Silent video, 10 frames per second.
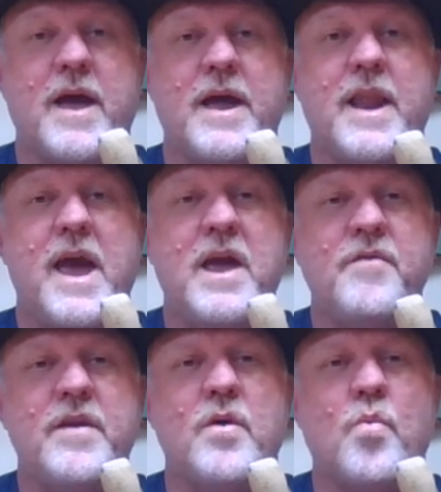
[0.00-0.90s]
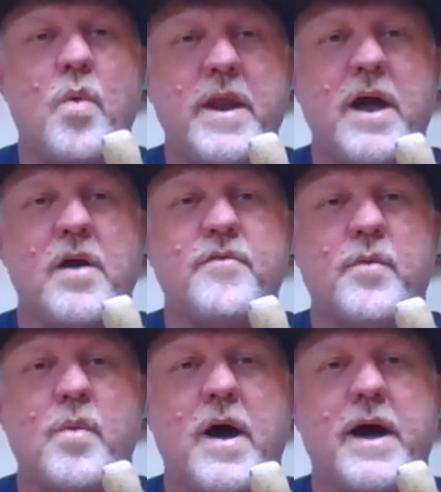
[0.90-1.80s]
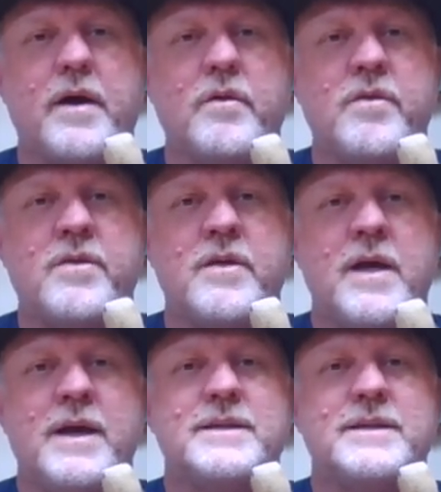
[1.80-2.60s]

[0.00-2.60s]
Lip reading: And even a win over Wales